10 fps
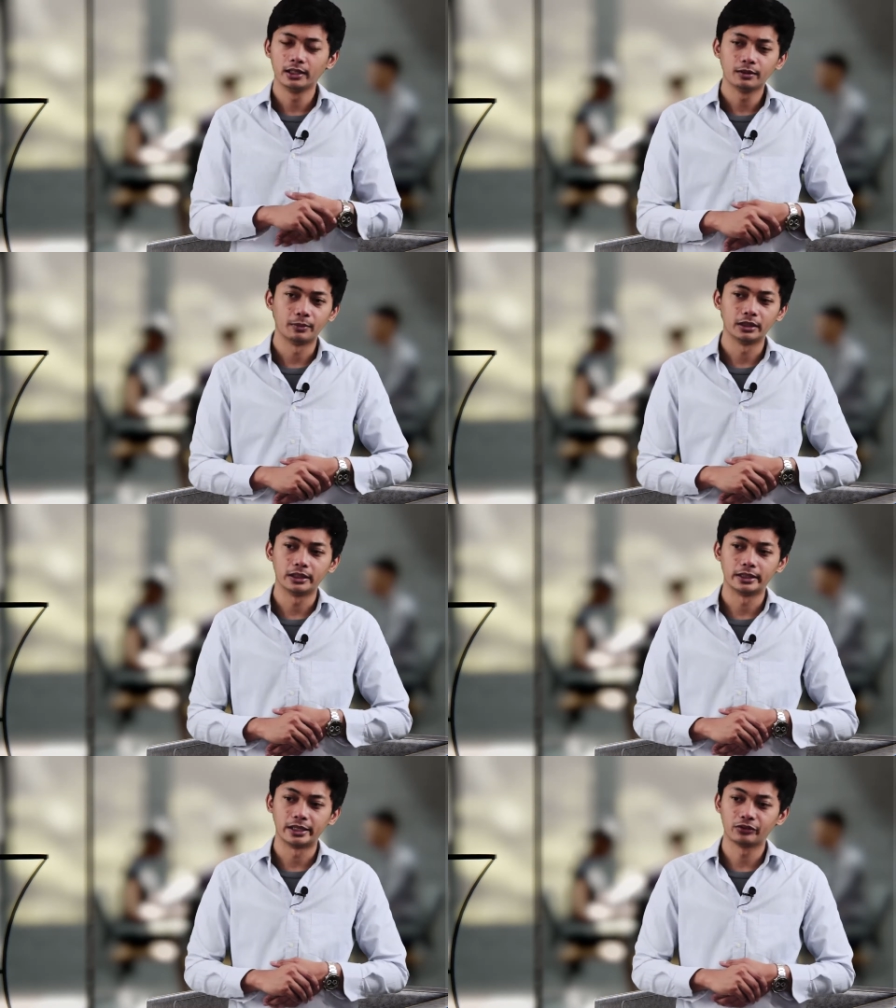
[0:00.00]
But
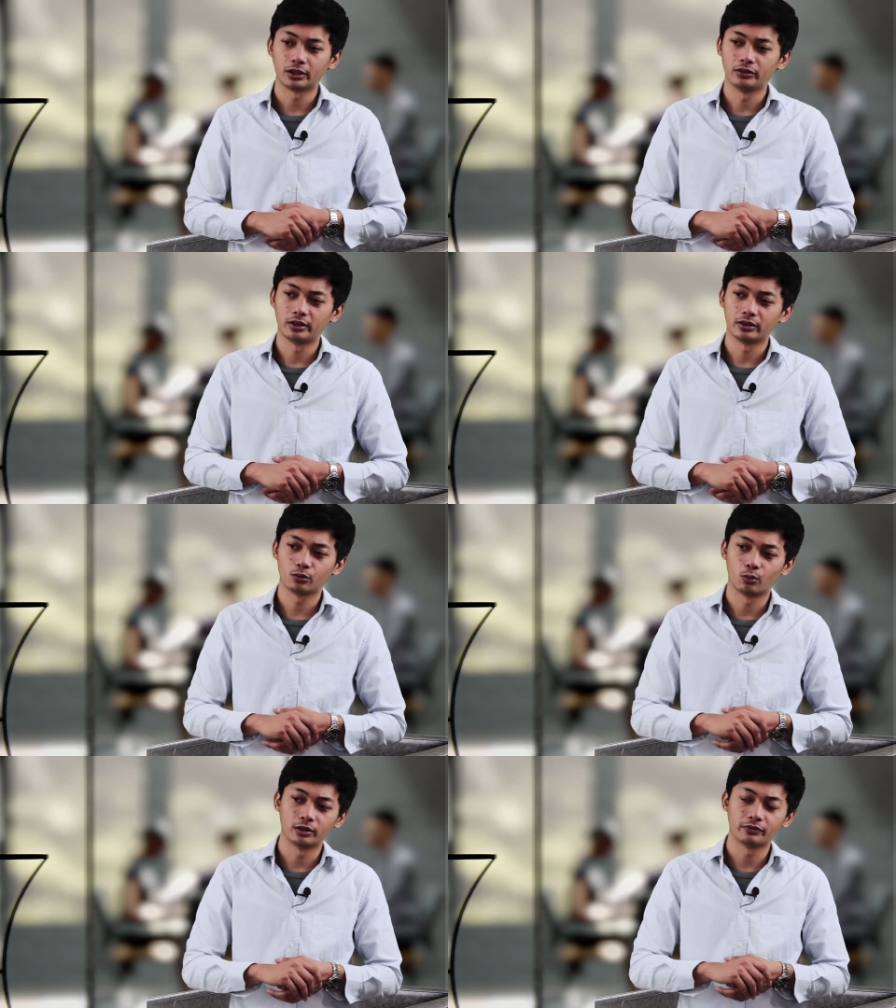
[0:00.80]
in instances,
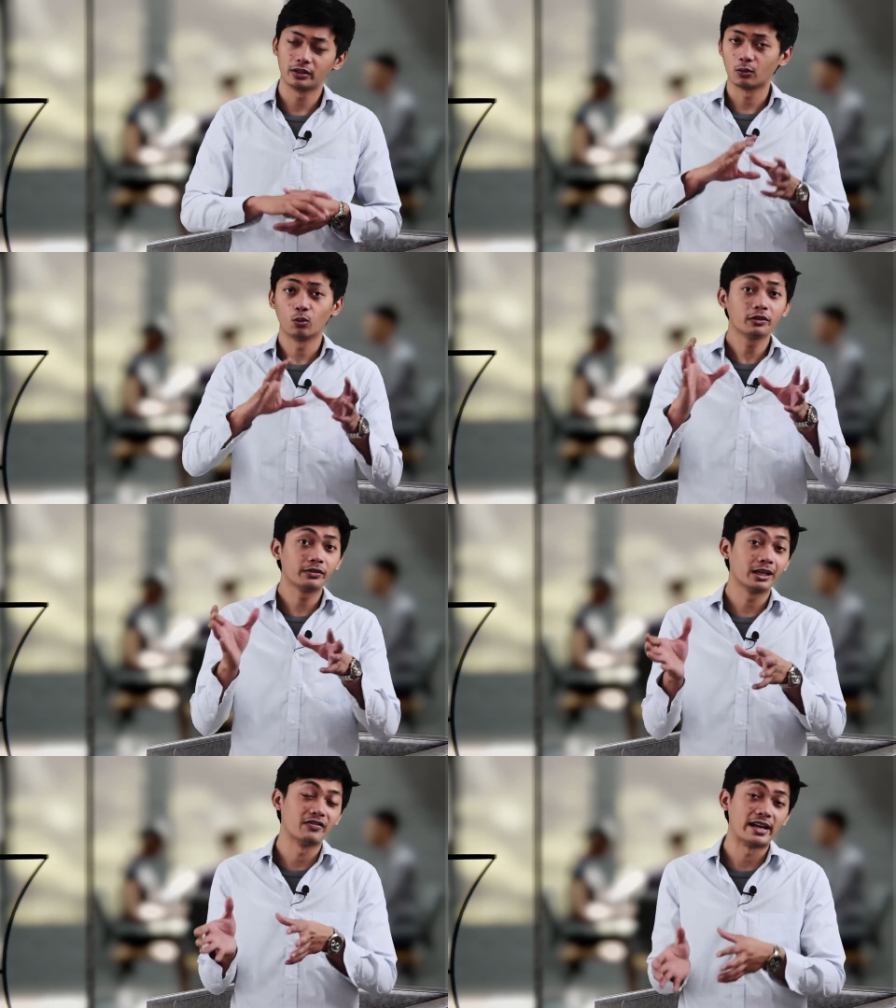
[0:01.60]
one of
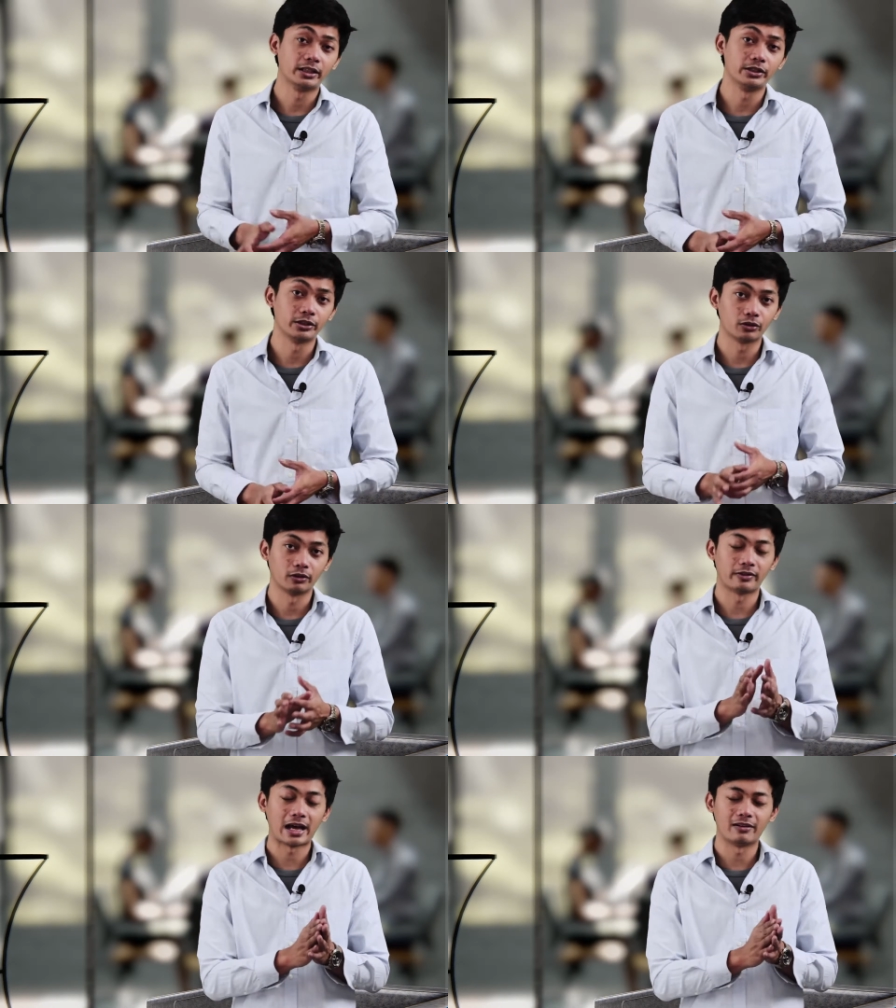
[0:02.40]
the advantages
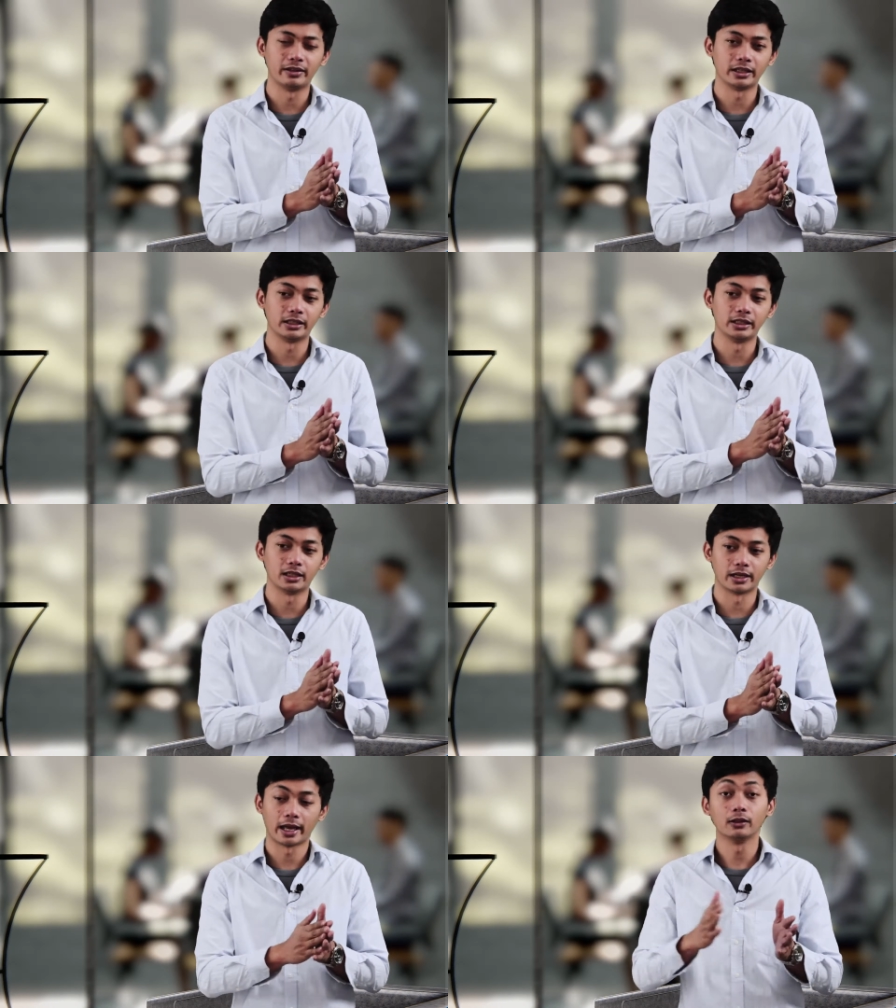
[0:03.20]
of having
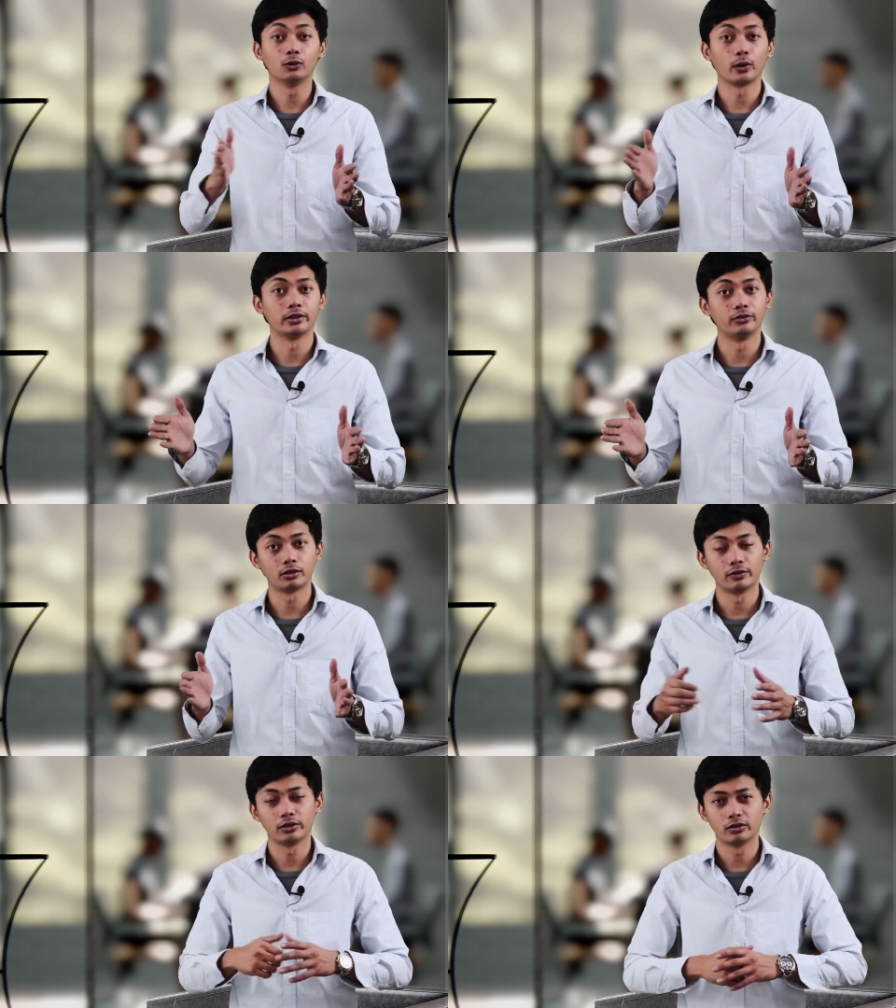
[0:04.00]
the end-to-end
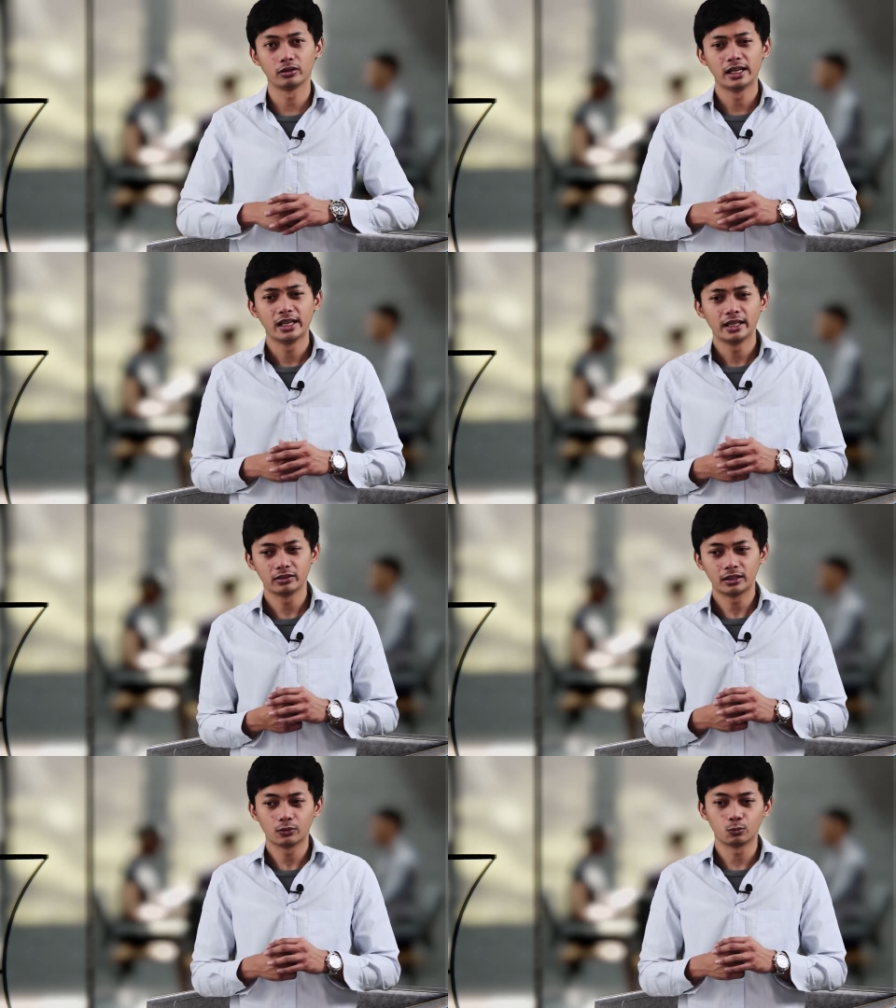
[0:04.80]
services is
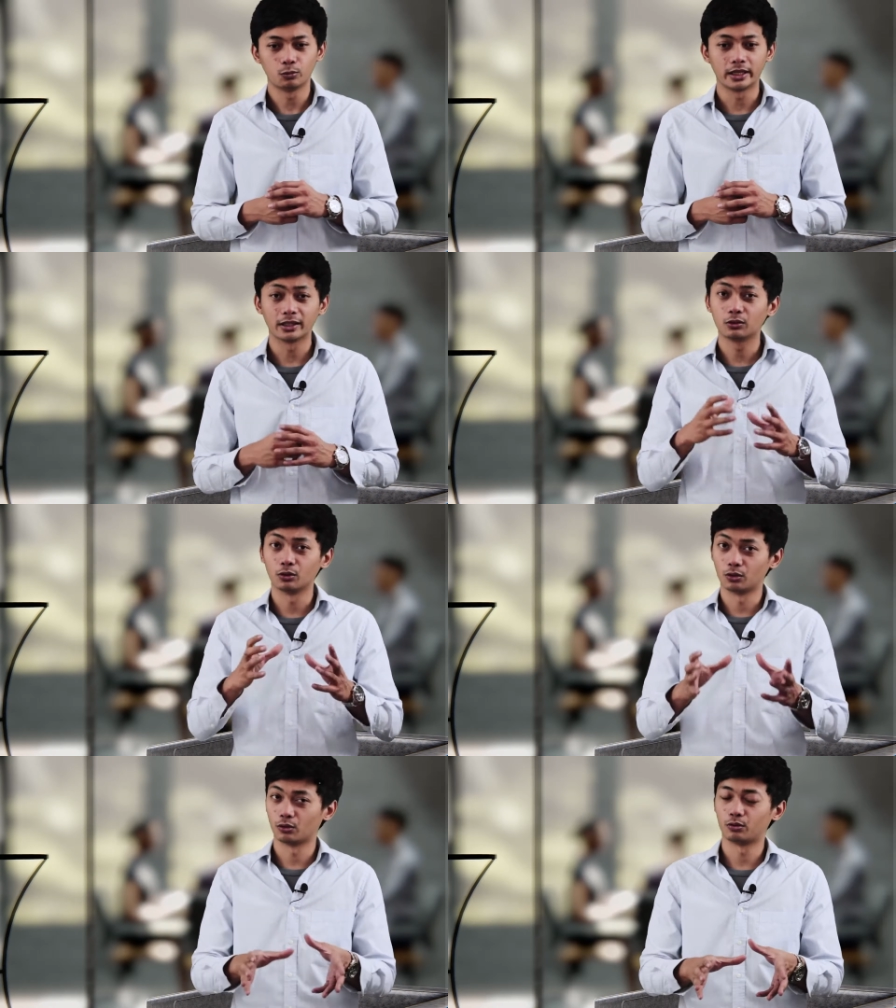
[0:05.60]
that we get to
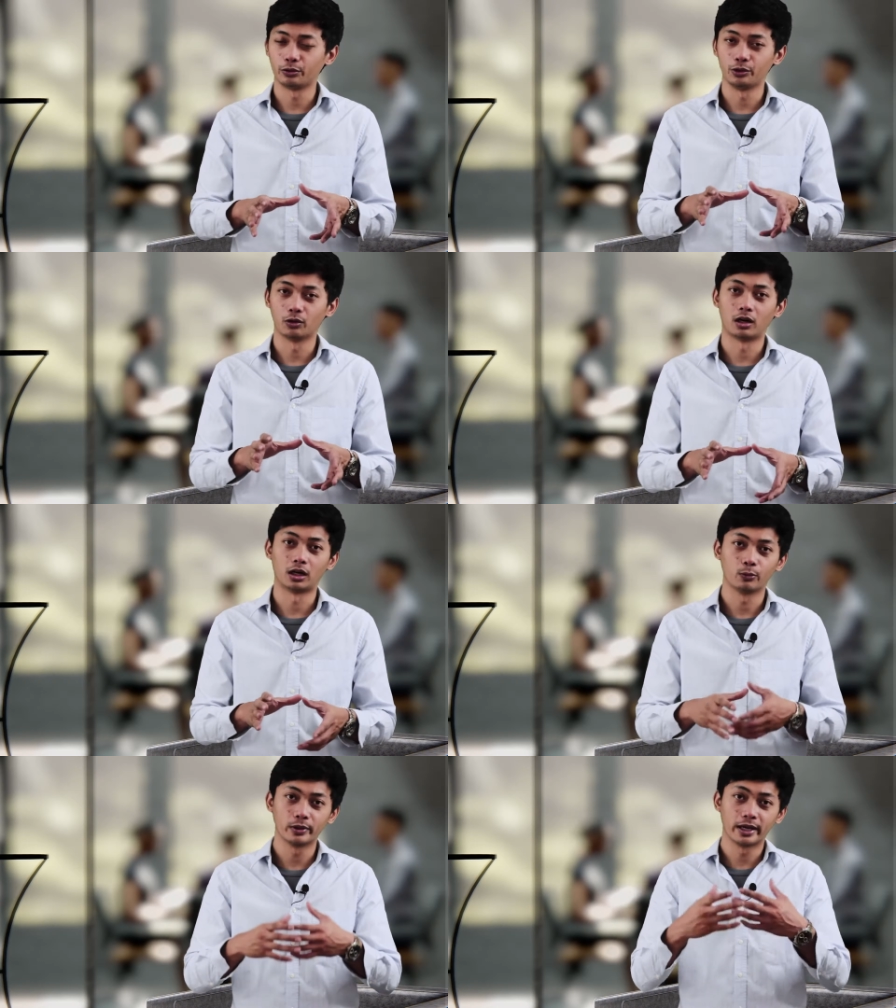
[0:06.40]
know who you
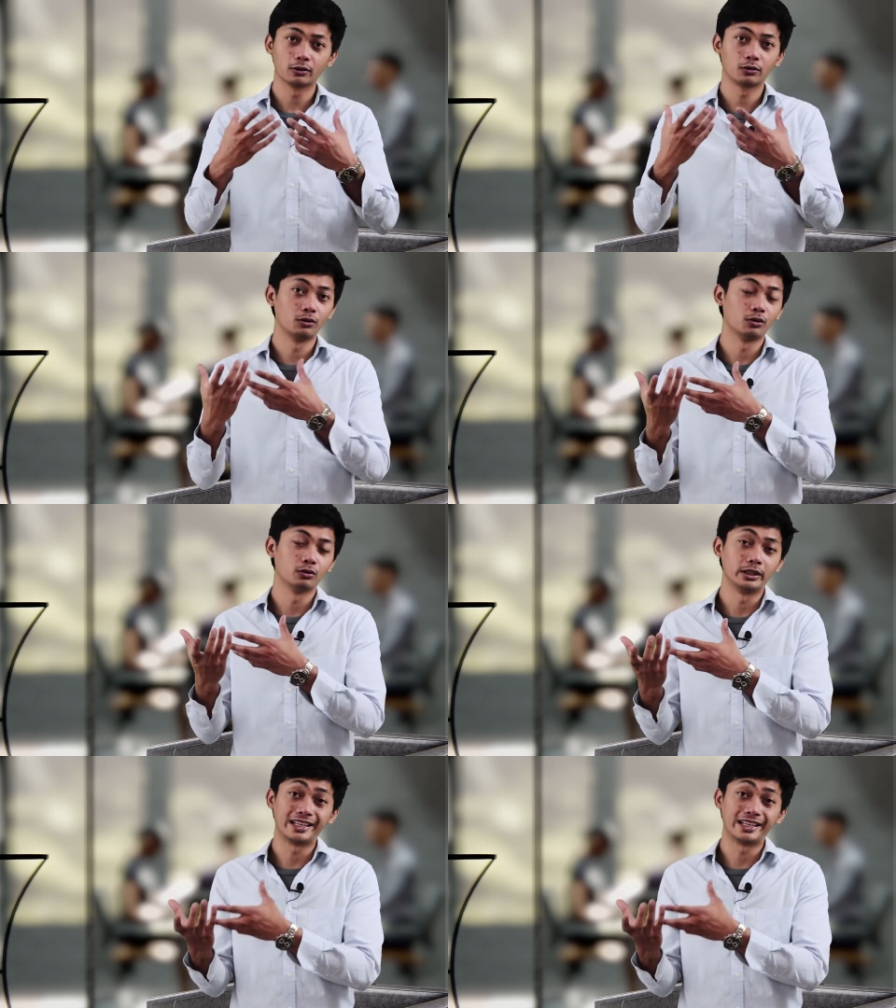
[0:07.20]
are, we get to know the